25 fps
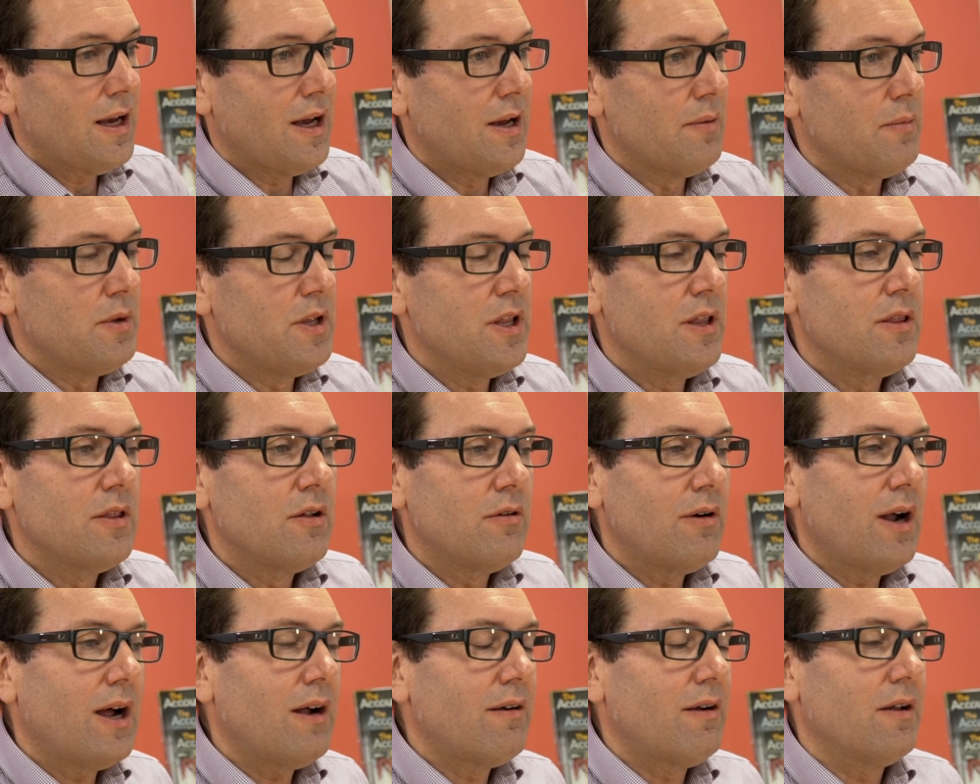And
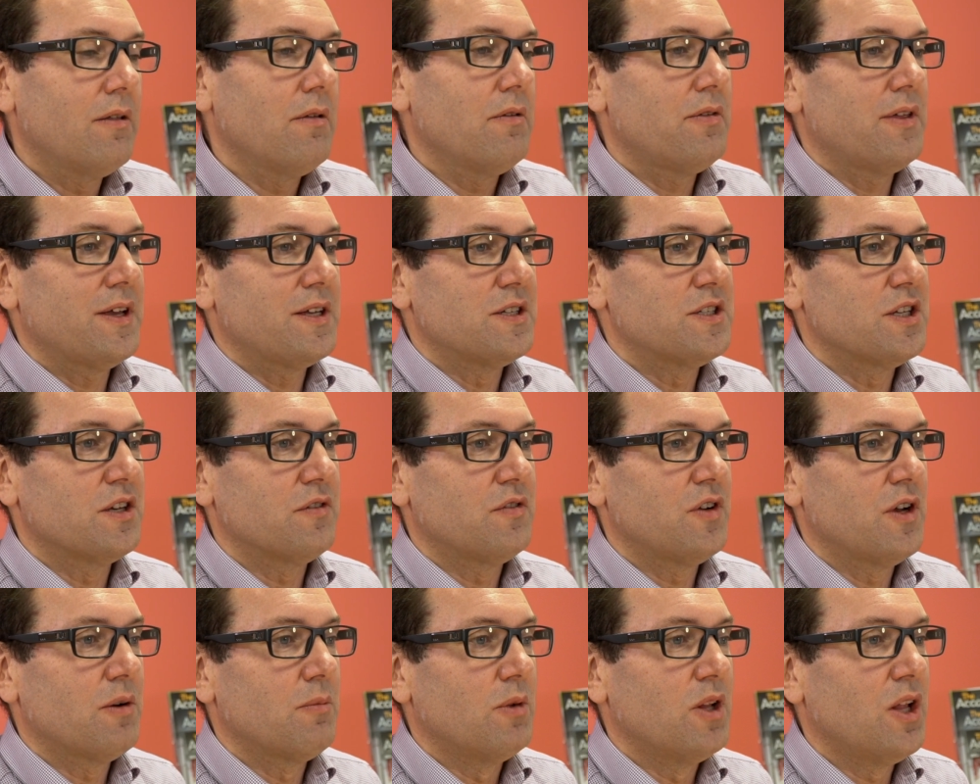there are other things that have
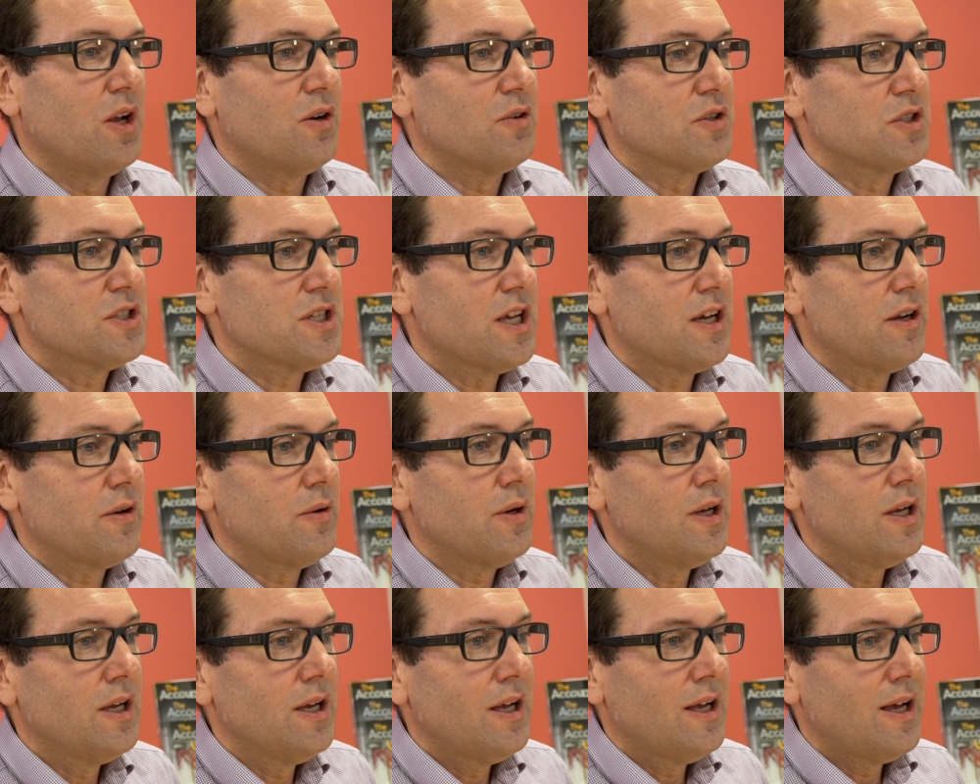come along.
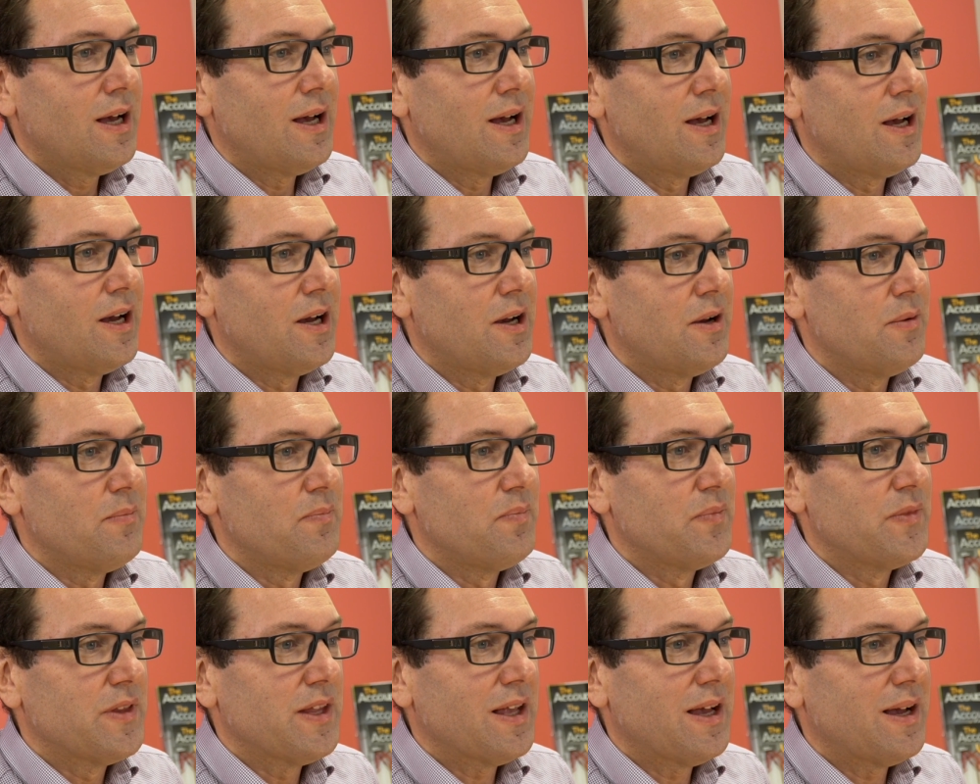So
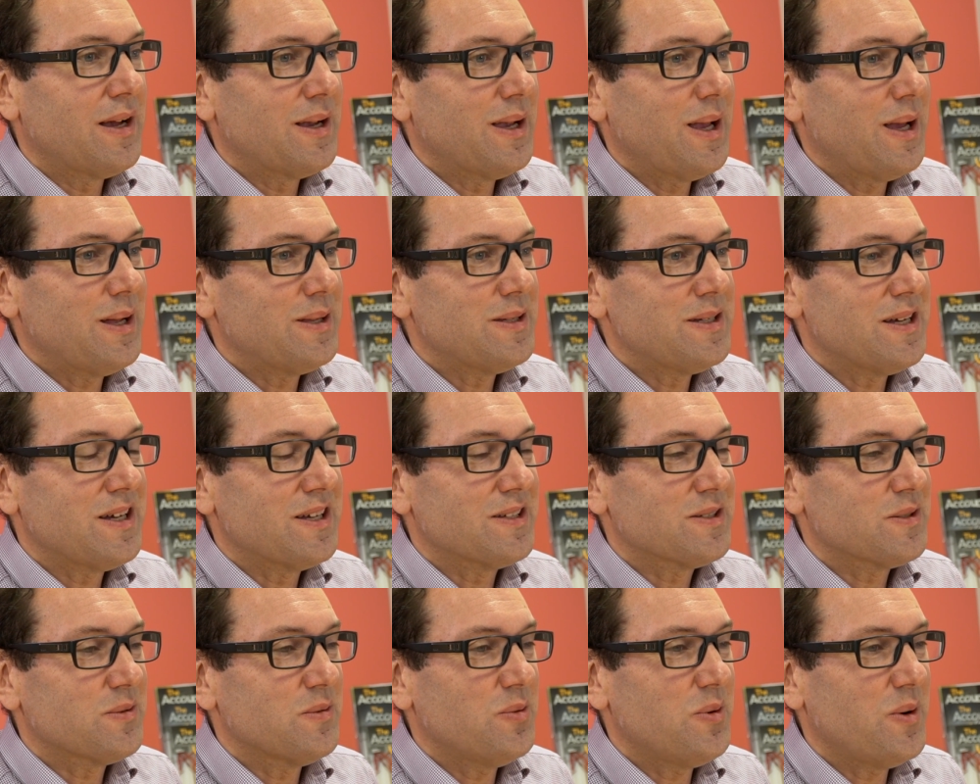I get
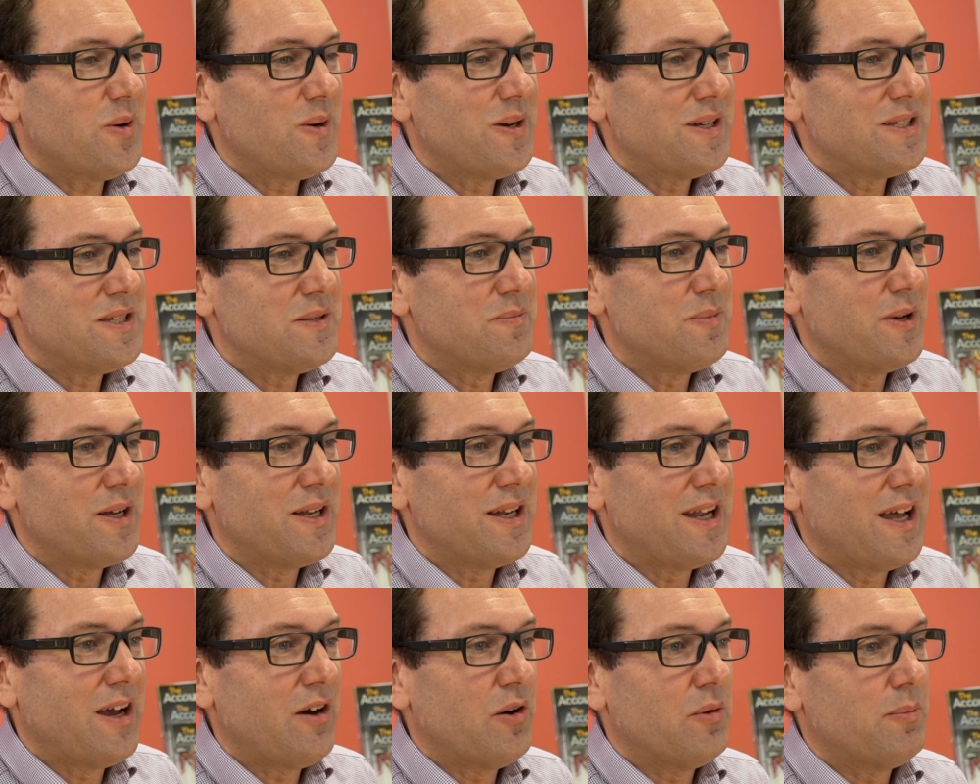asked quite a bit
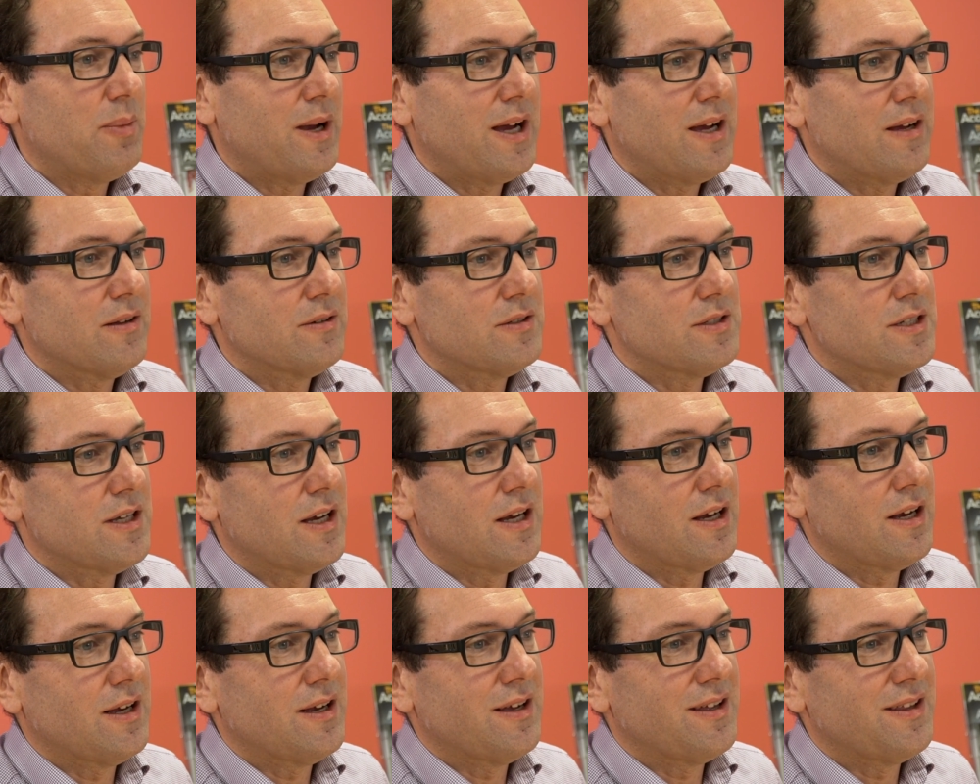now about
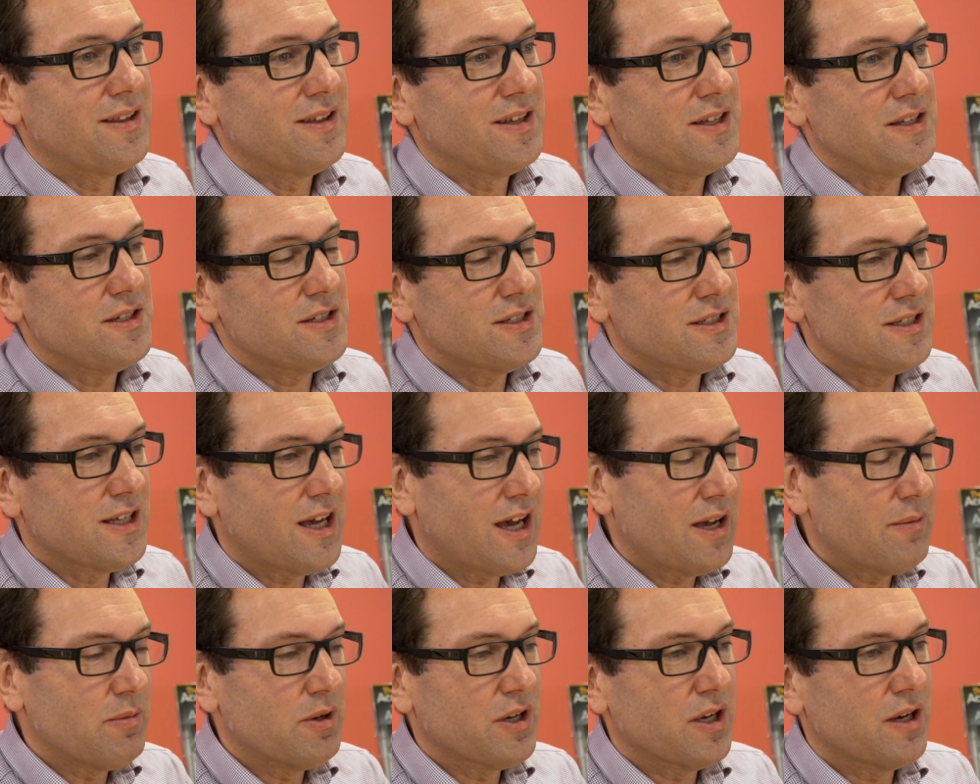these
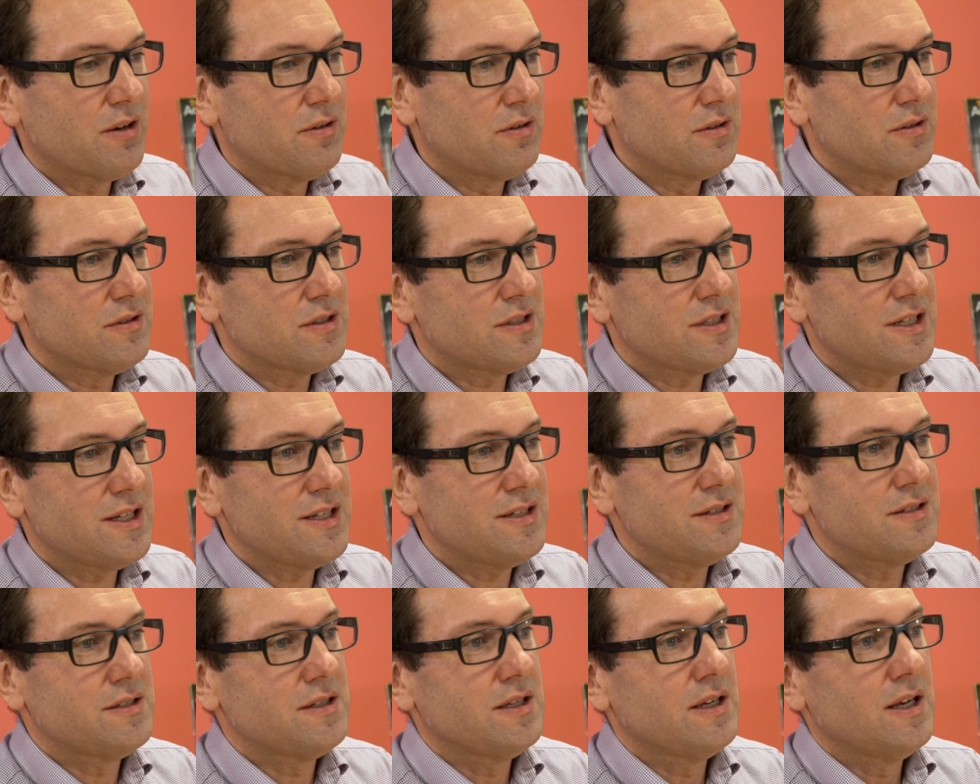cyber
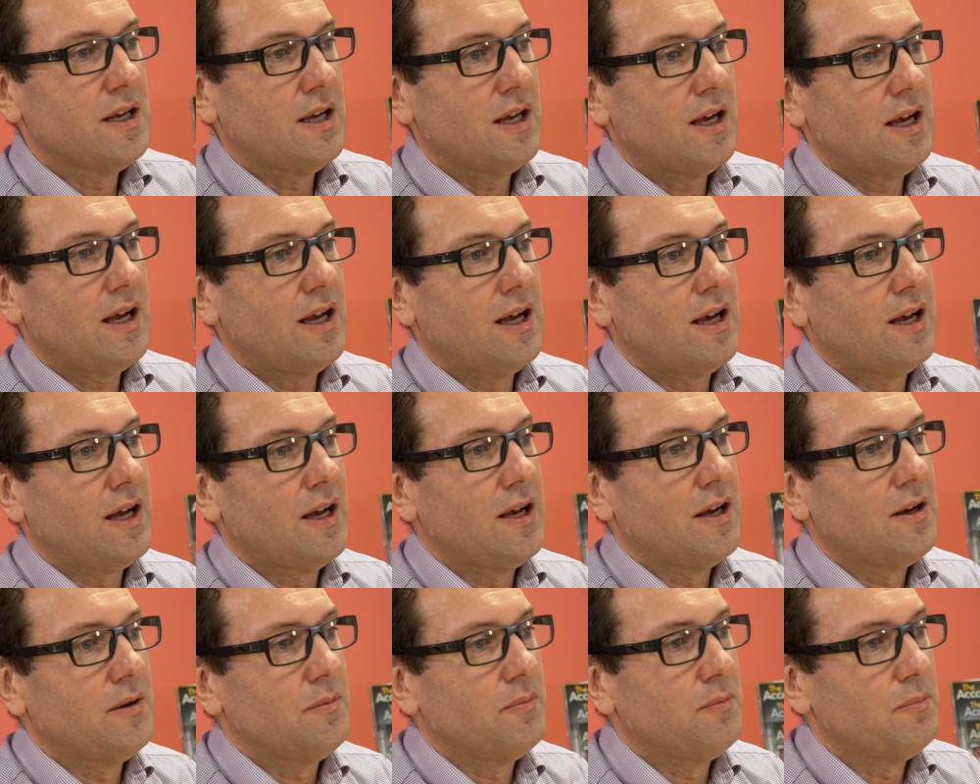currencies,
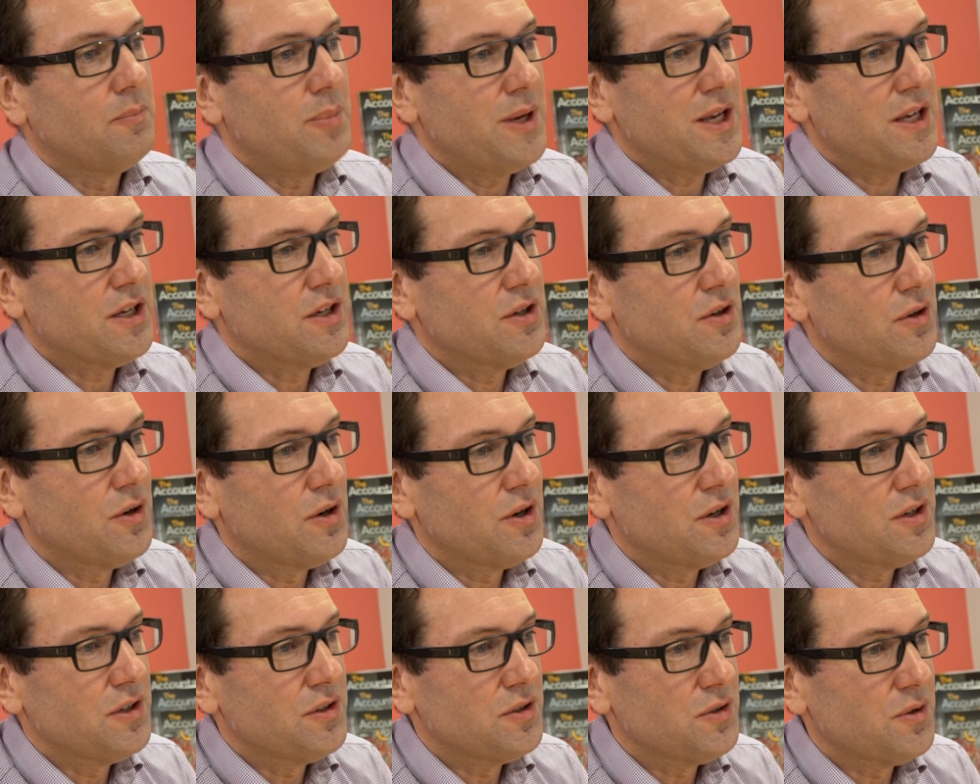
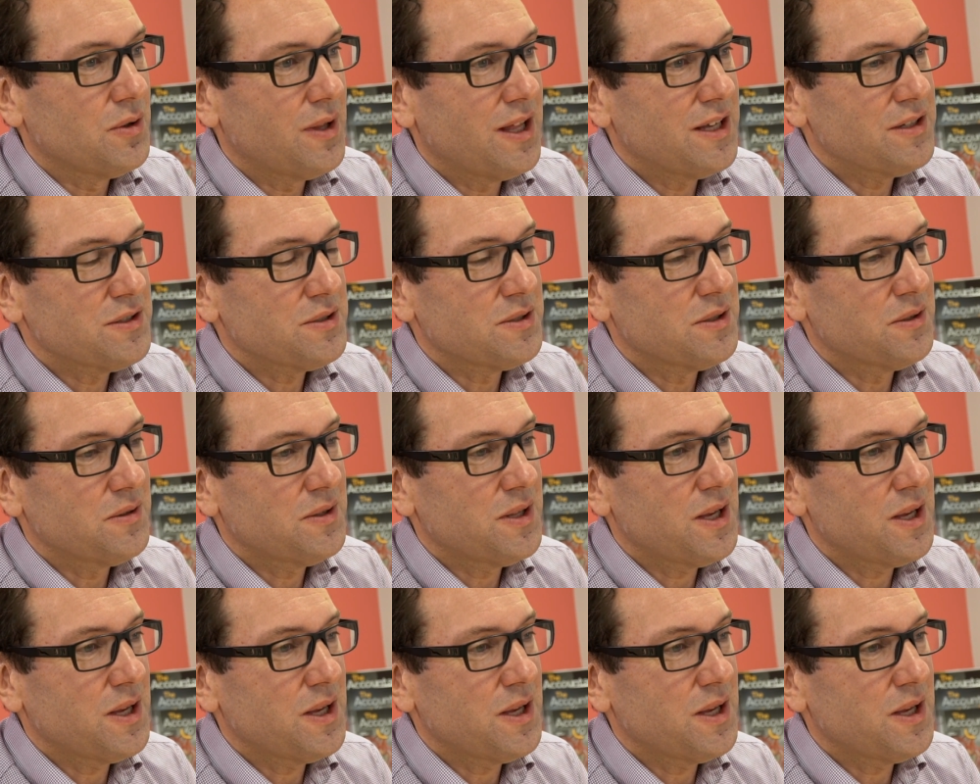Bitcoin and all that sort of